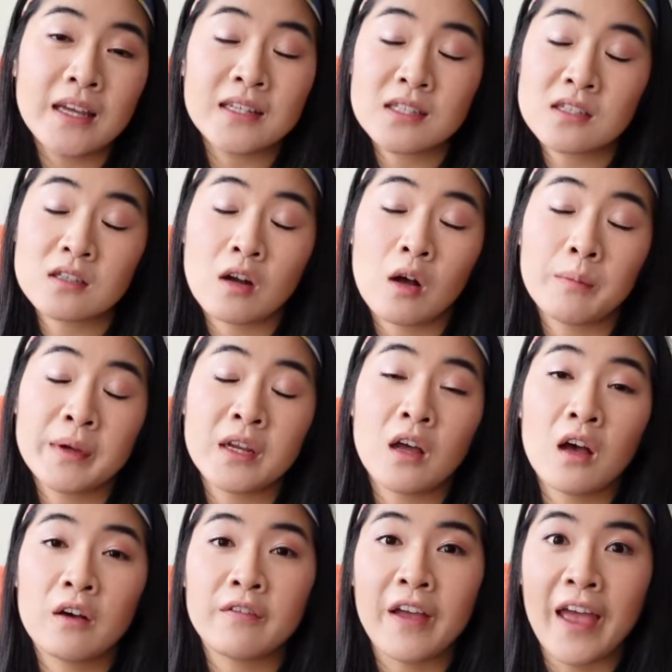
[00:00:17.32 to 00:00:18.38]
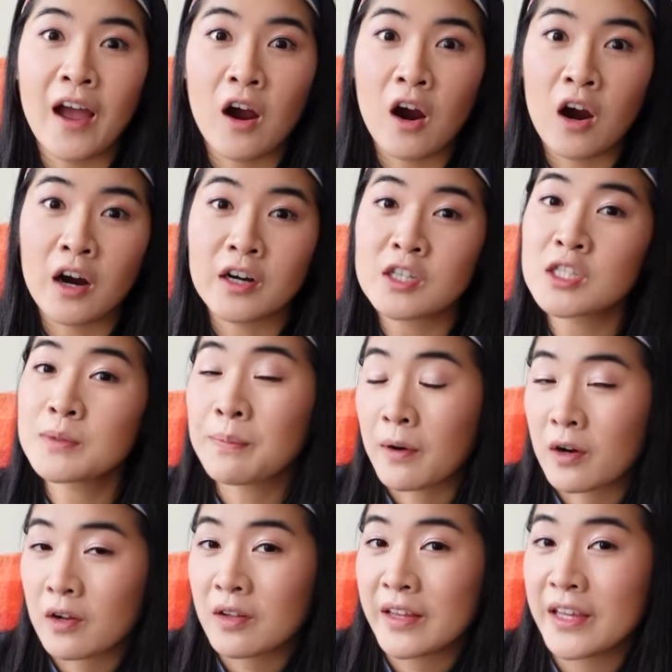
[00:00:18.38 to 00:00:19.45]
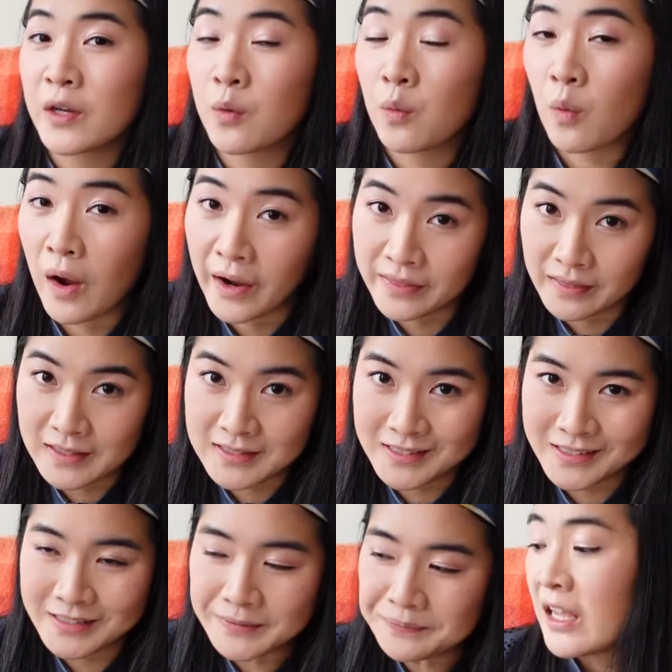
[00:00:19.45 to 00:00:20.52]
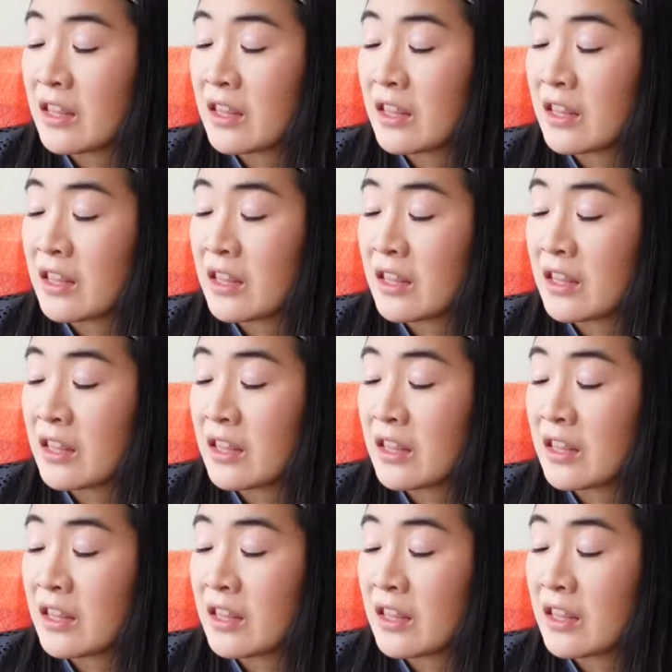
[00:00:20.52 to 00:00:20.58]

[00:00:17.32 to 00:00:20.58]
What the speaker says: installment of our sparkling wine lesson.